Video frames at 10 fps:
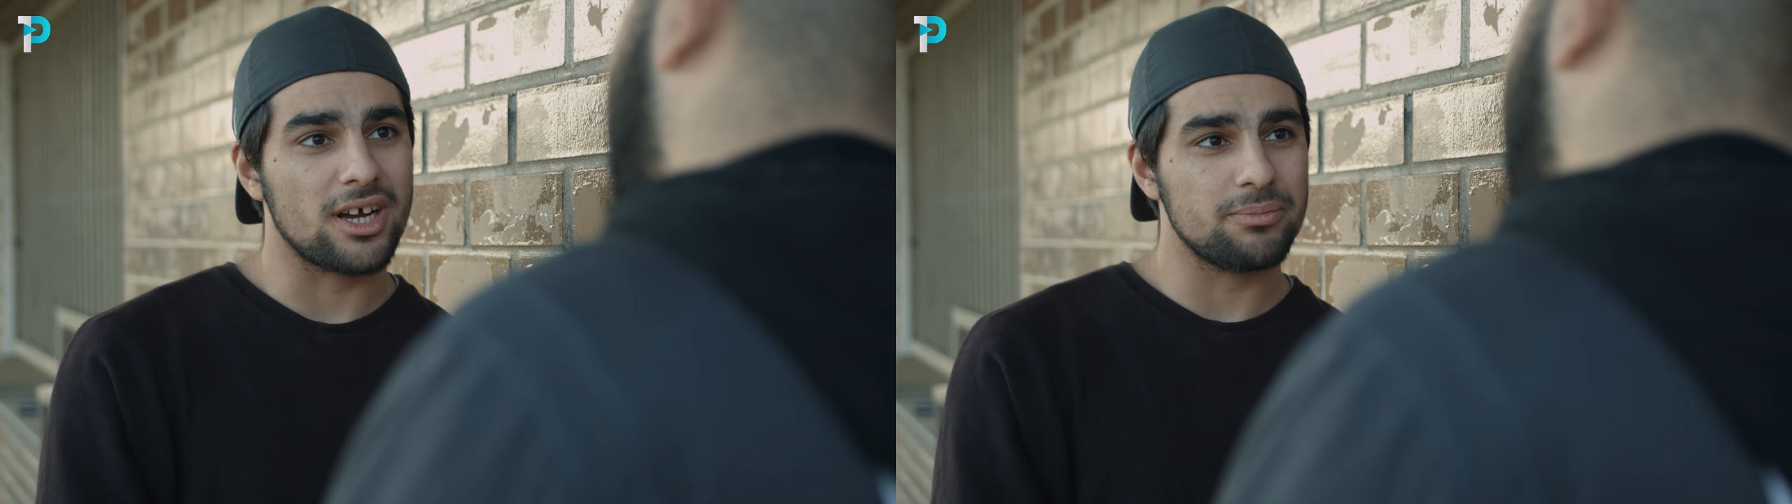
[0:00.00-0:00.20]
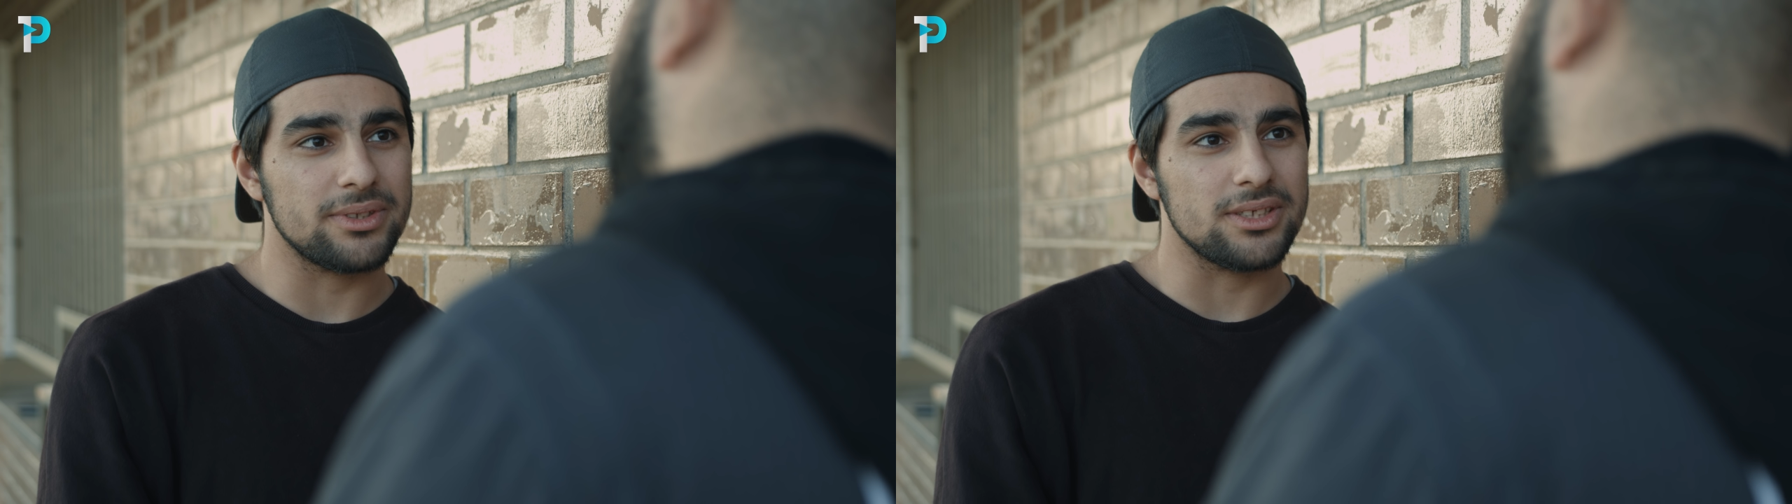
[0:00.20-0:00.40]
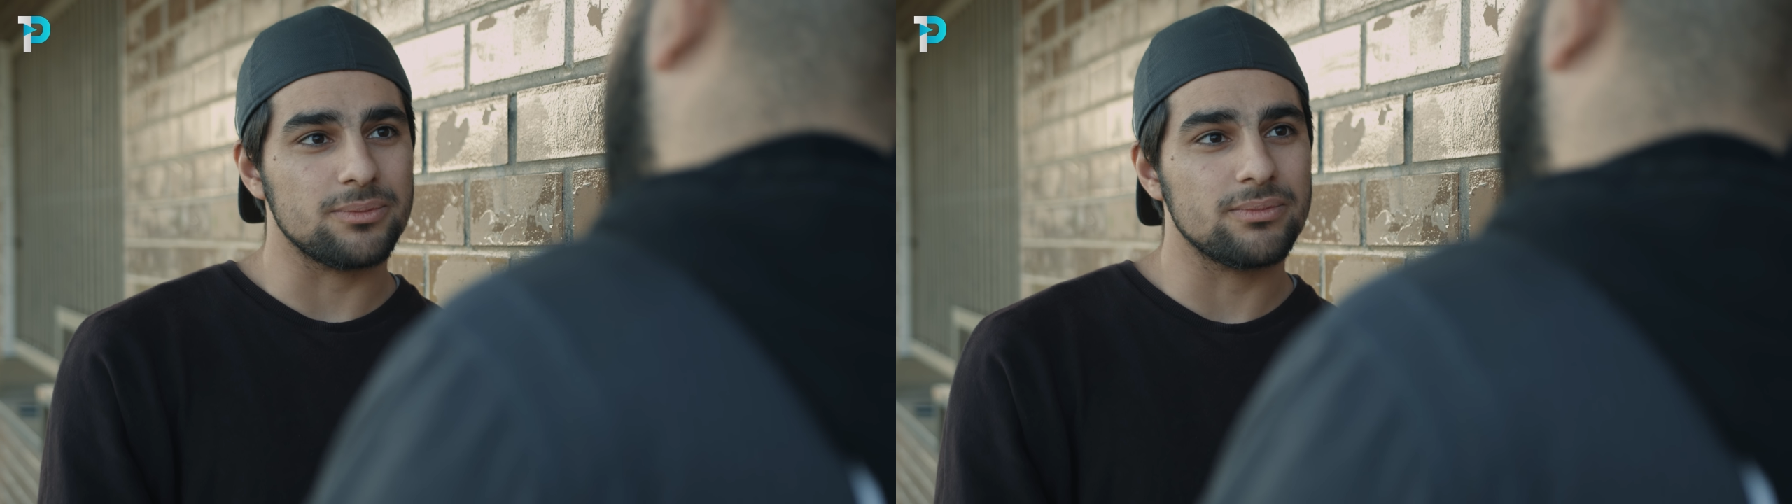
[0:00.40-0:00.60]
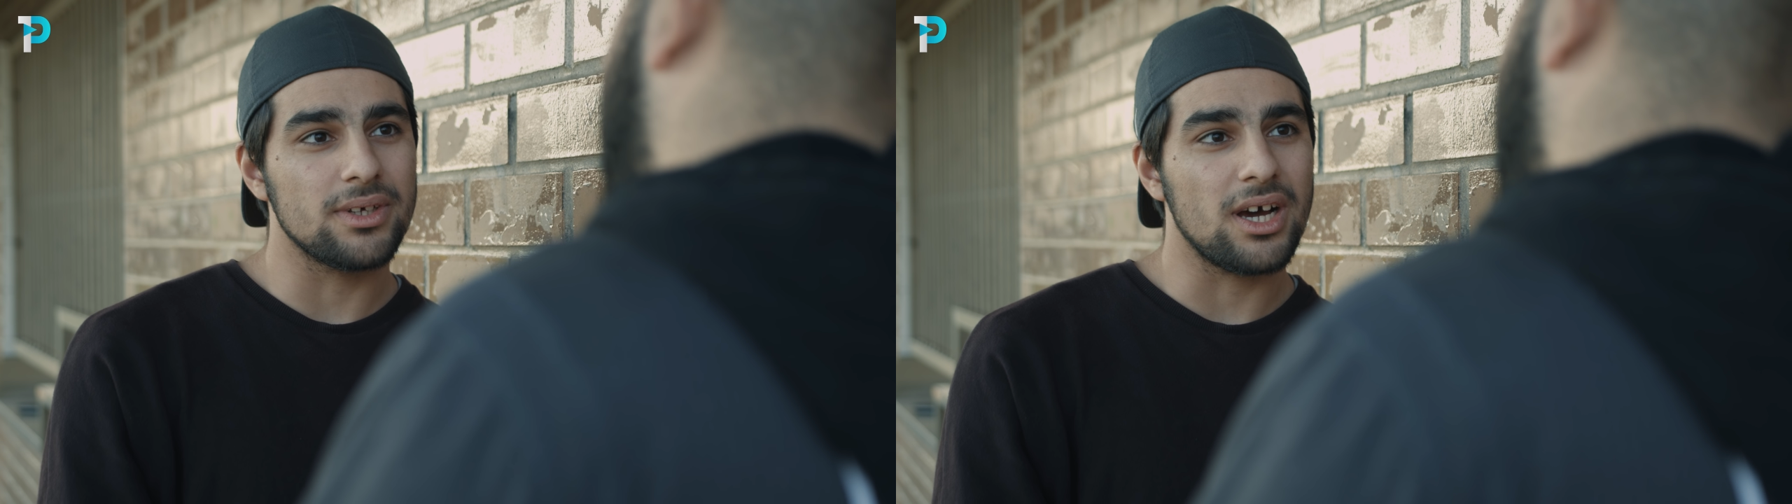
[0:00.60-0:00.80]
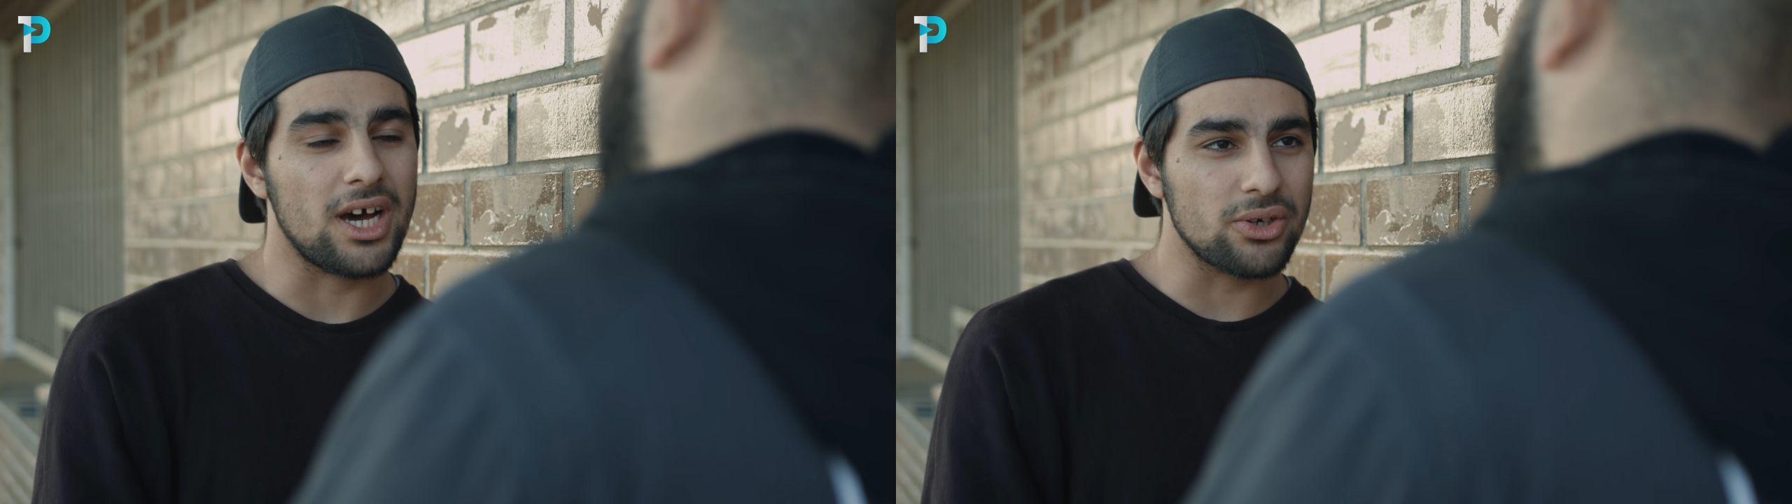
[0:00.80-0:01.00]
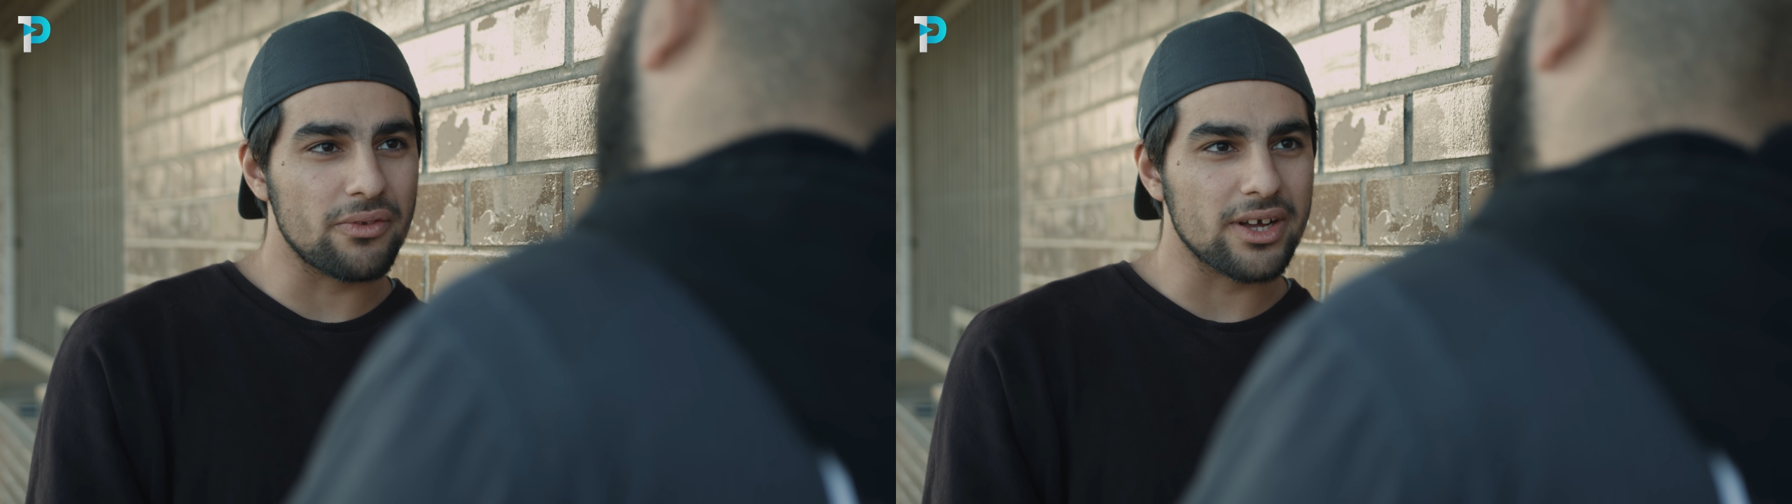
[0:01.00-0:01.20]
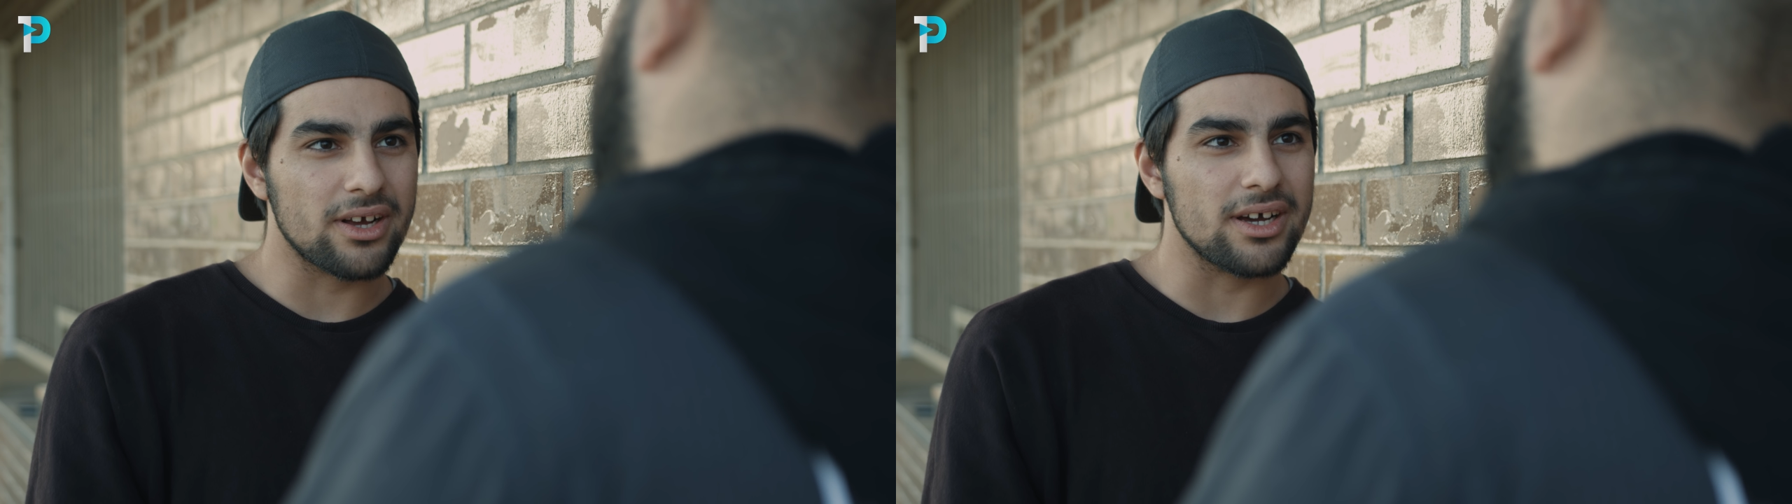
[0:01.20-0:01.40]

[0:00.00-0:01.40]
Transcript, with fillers: of. Not only for